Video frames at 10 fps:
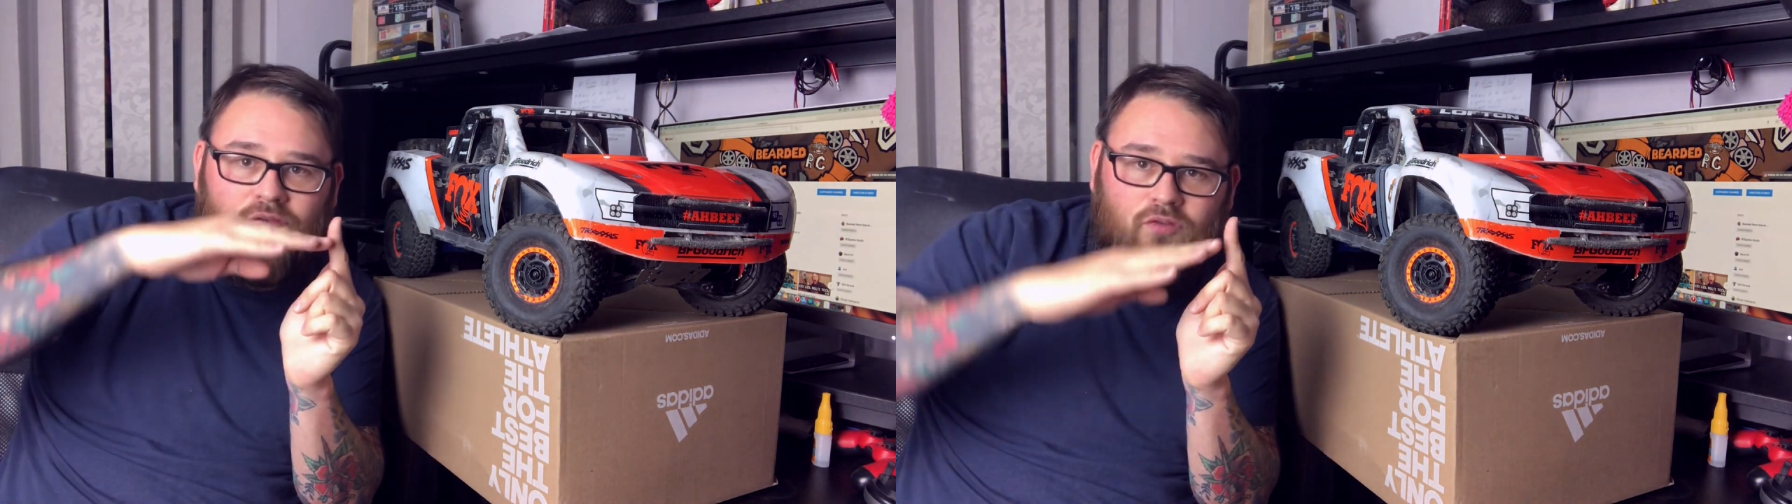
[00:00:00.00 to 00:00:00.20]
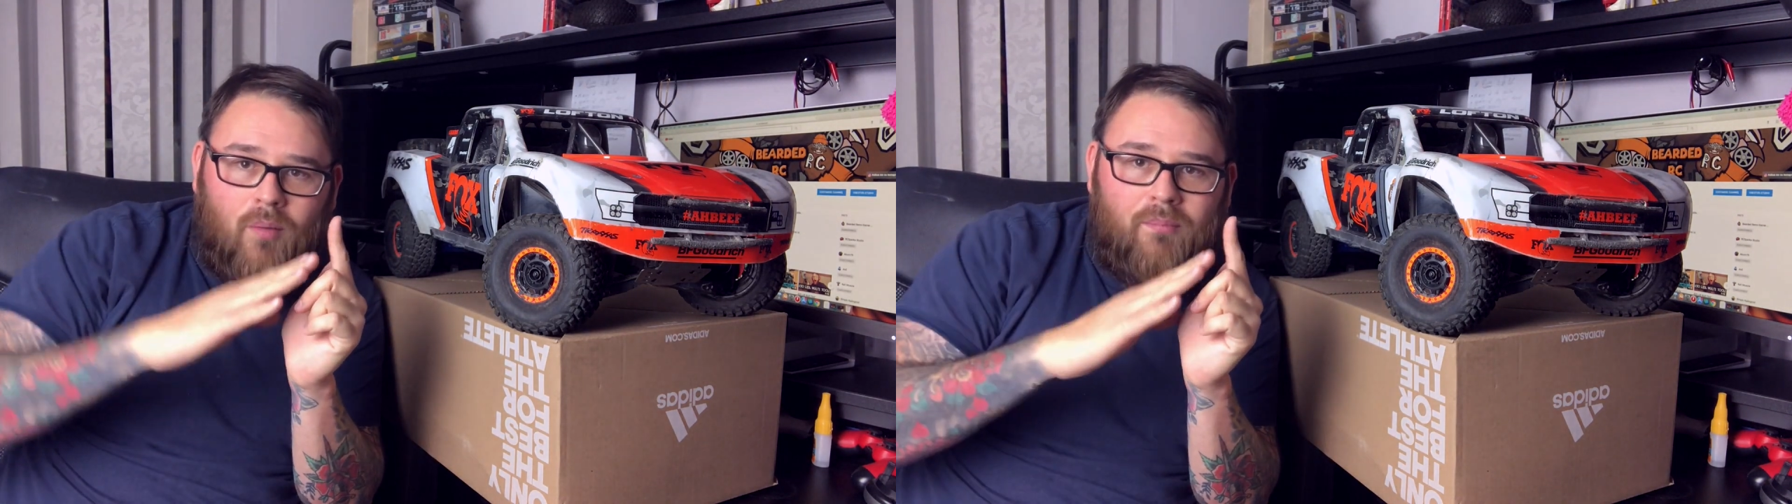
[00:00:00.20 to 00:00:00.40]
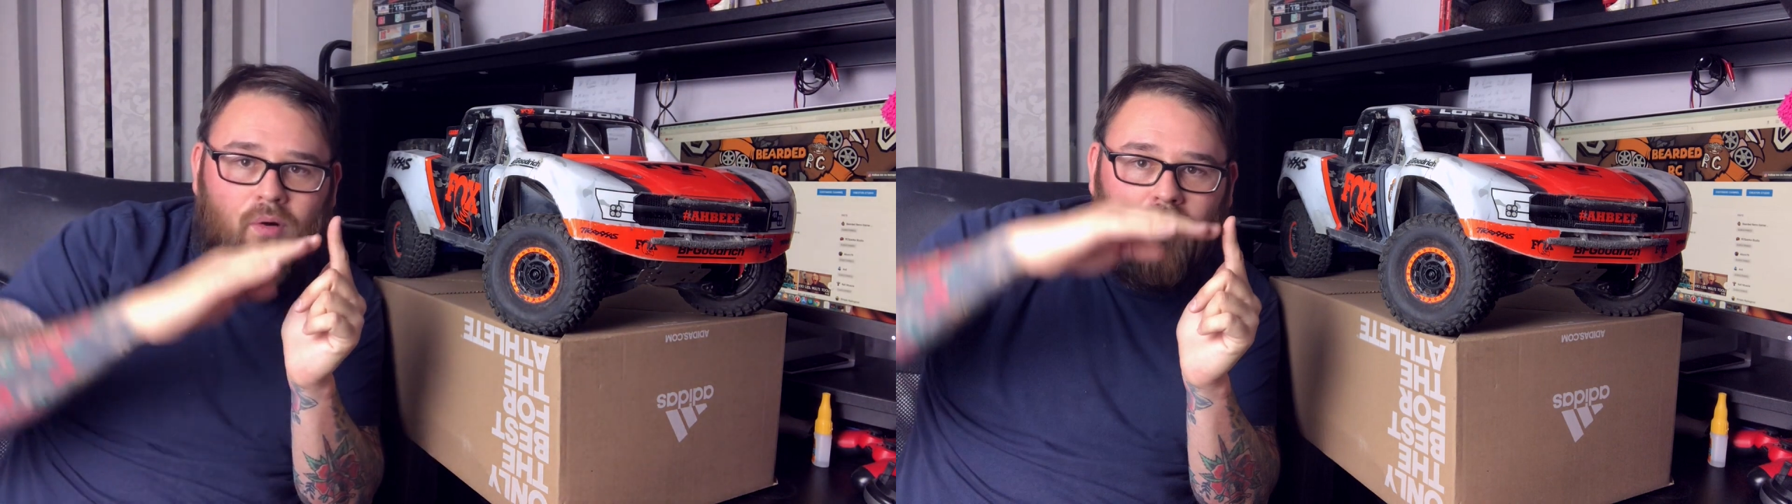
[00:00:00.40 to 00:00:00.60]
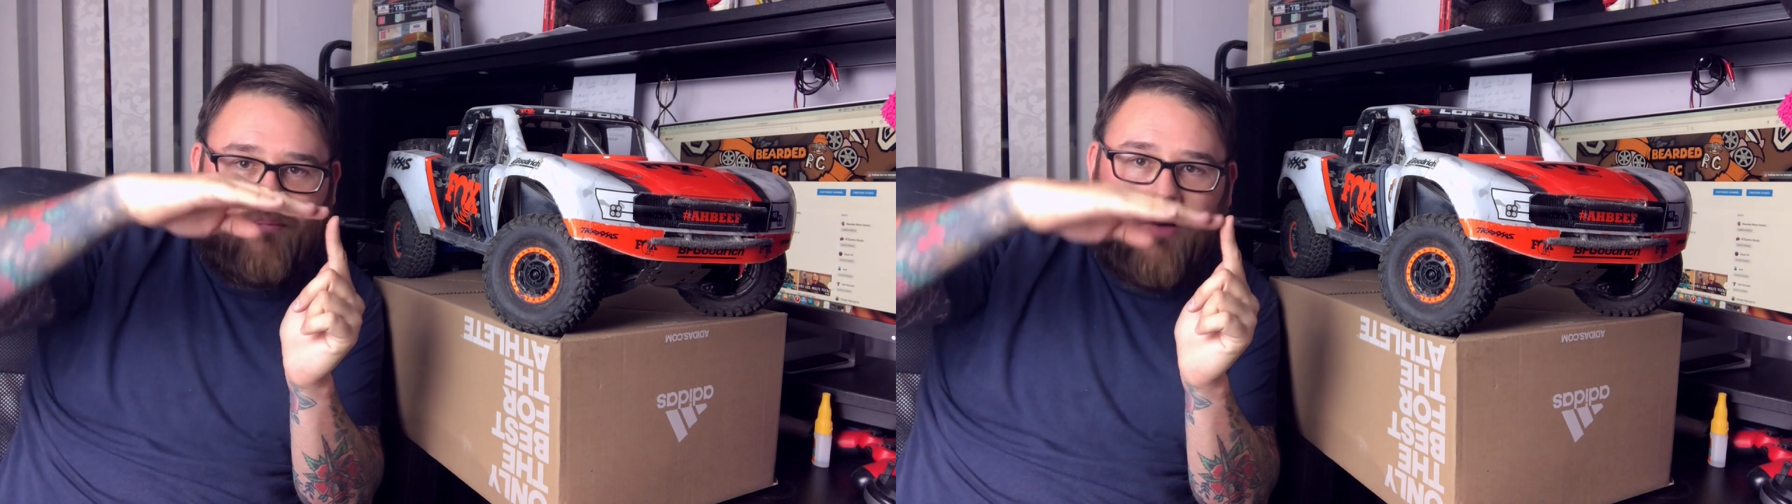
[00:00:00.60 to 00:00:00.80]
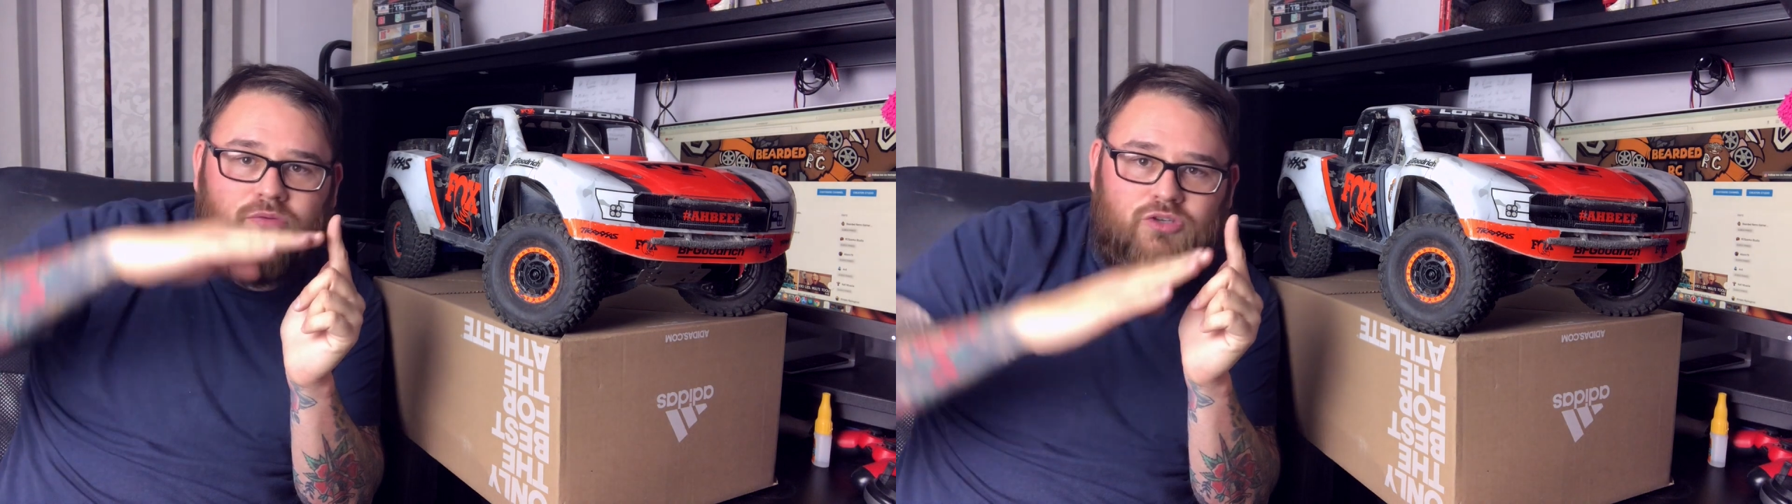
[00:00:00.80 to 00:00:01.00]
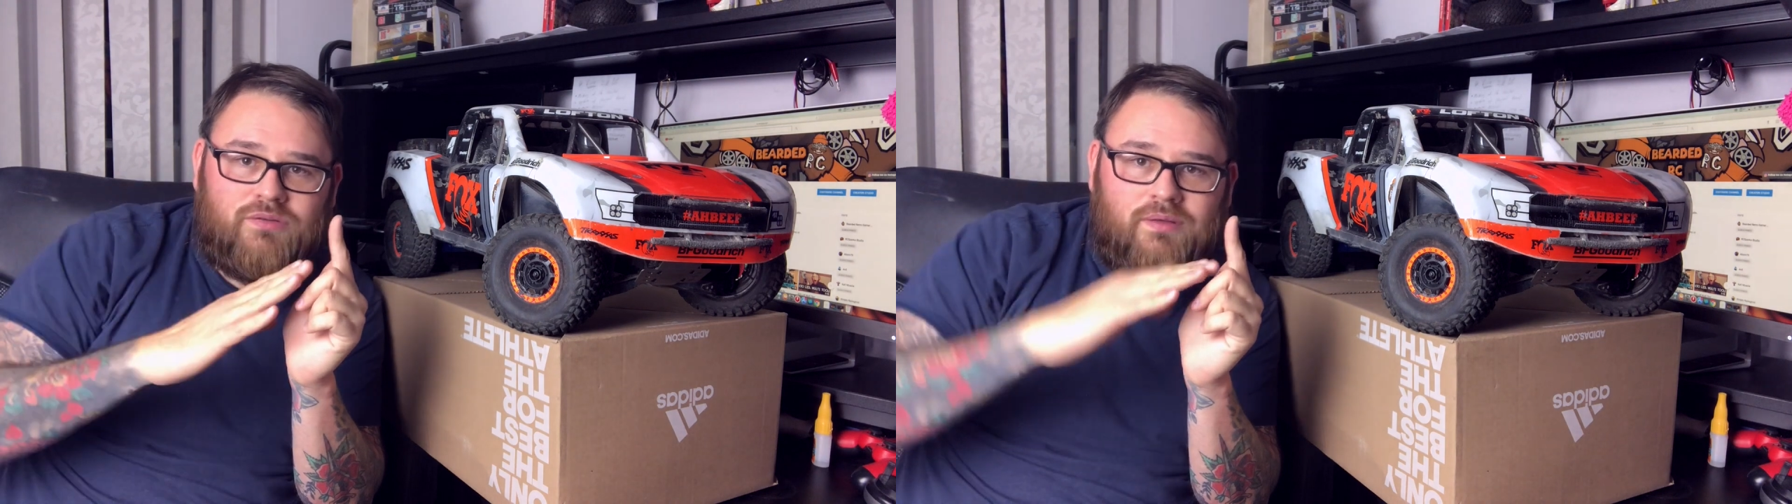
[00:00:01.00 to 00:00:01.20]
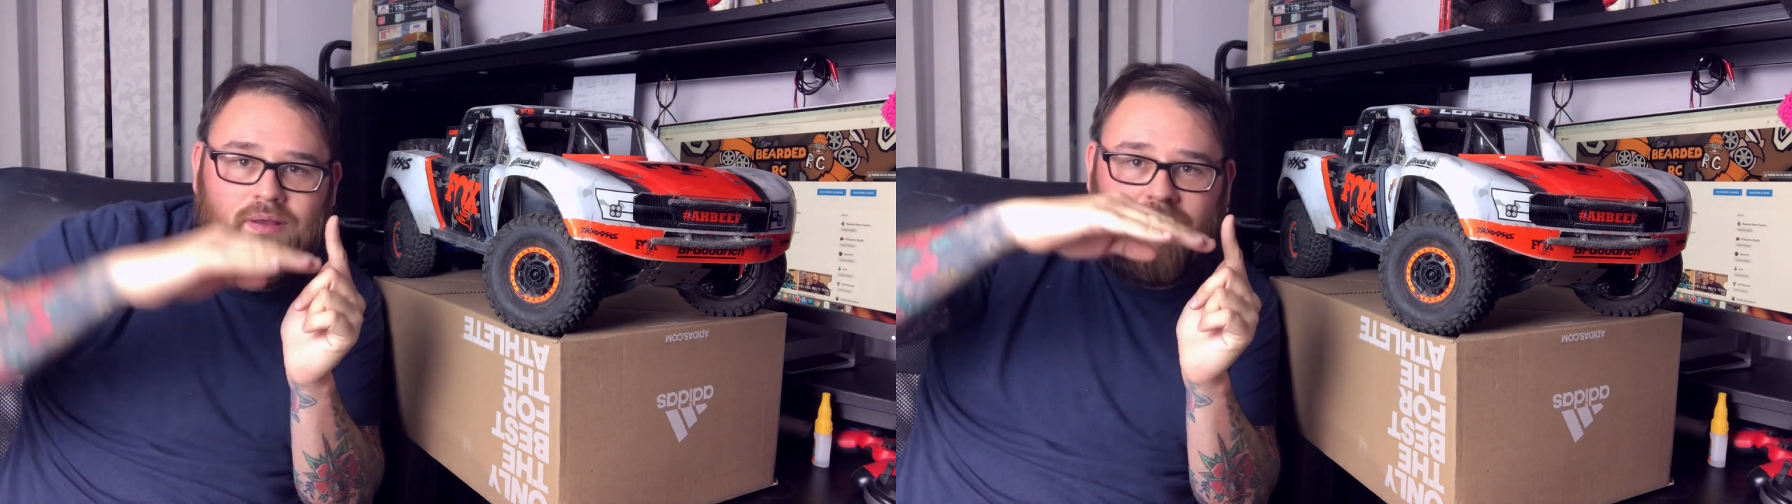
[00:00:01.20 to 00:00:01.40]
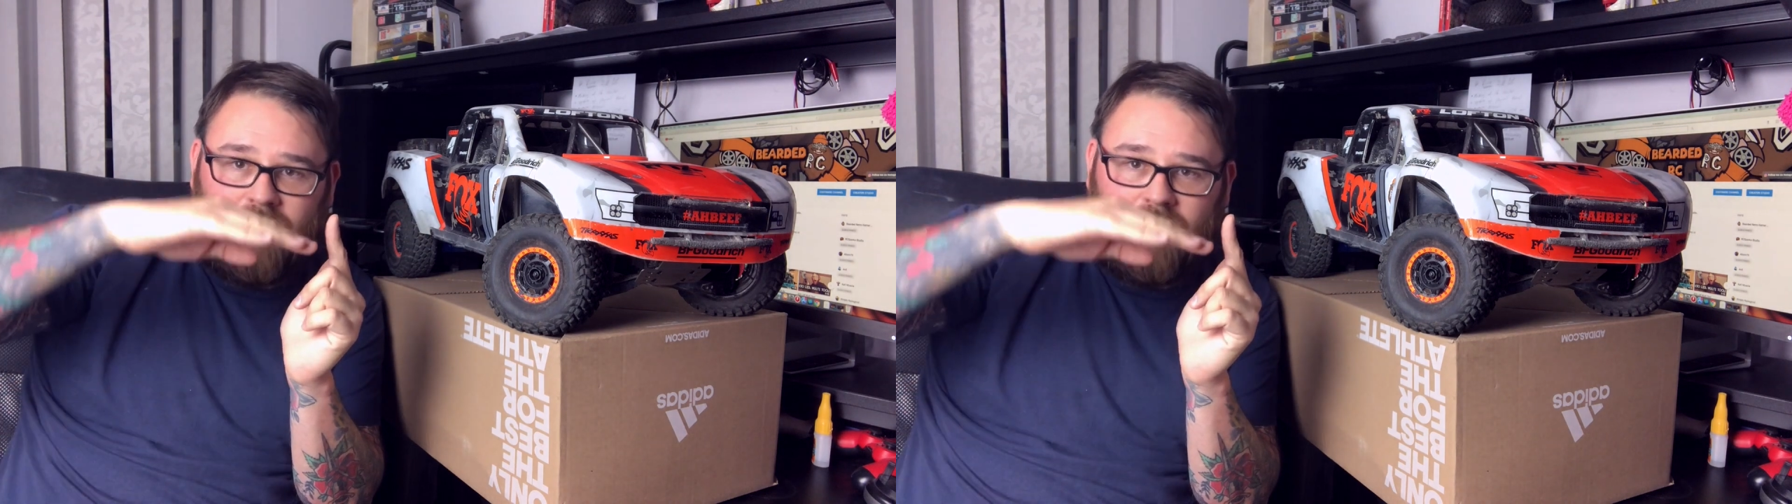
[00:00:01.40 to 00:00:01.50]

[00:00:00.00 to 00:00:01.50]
you've got more motion,